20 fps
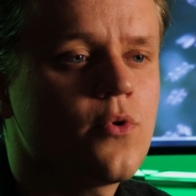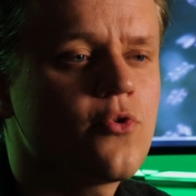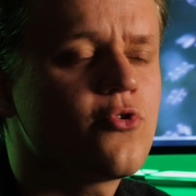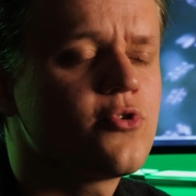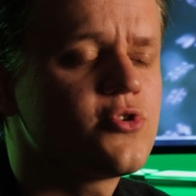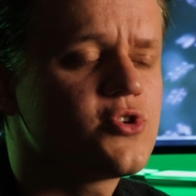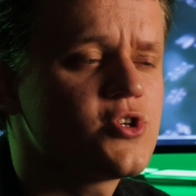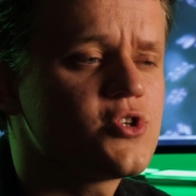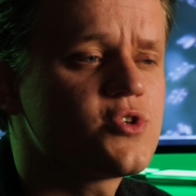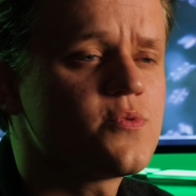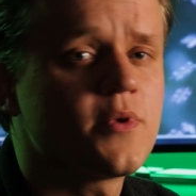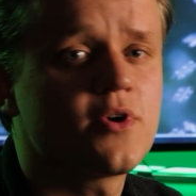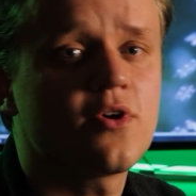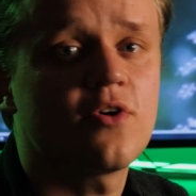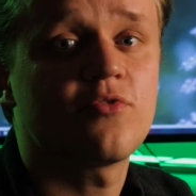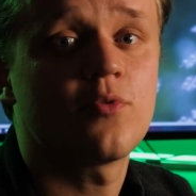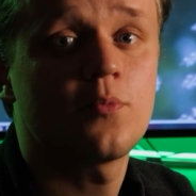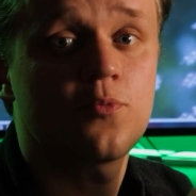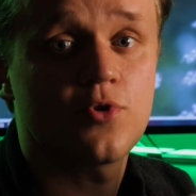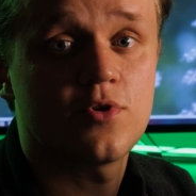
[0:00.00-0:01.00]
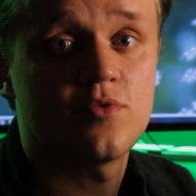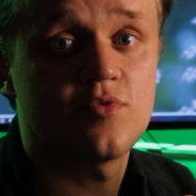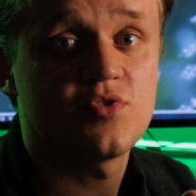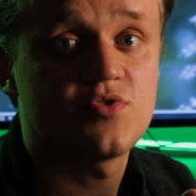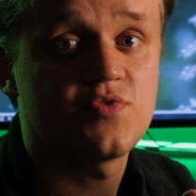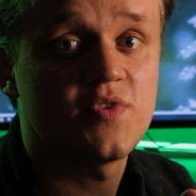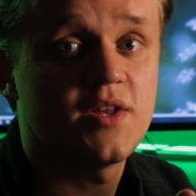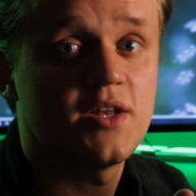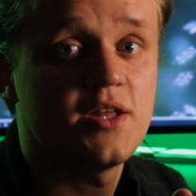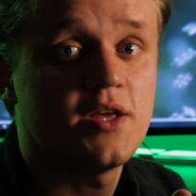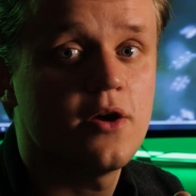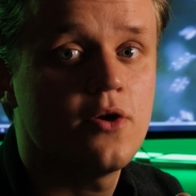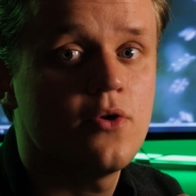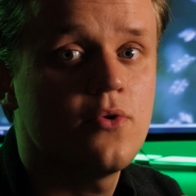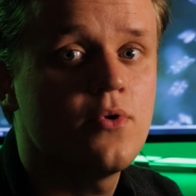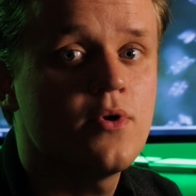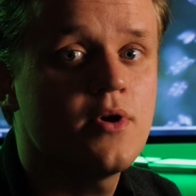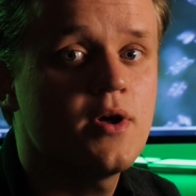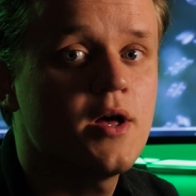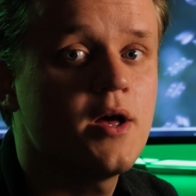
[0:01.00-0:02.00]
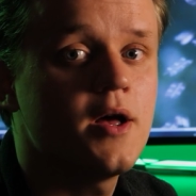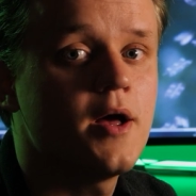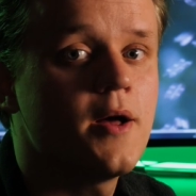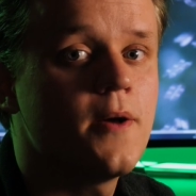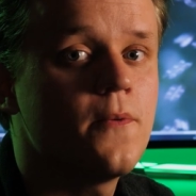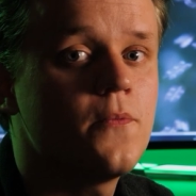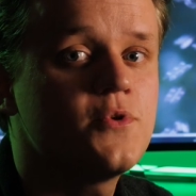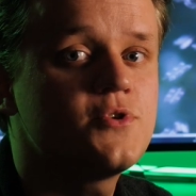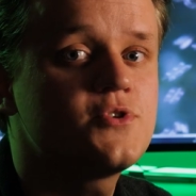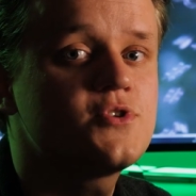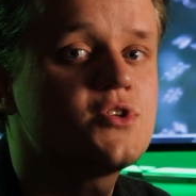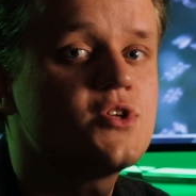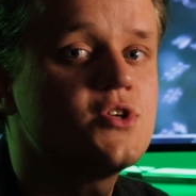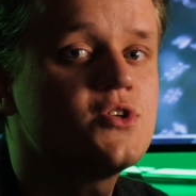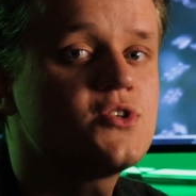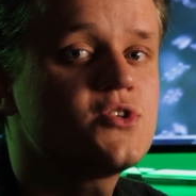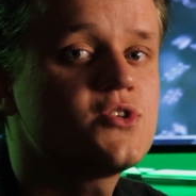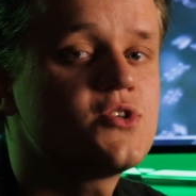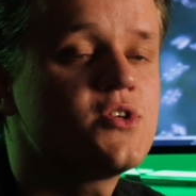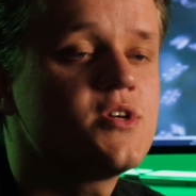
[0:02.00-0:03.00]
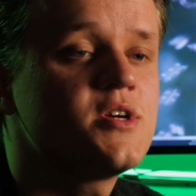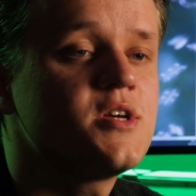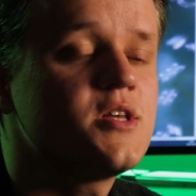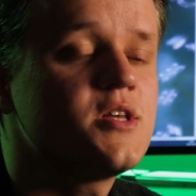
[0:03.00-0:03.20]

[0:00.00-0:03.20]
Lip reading: One criticism I got from previous video was that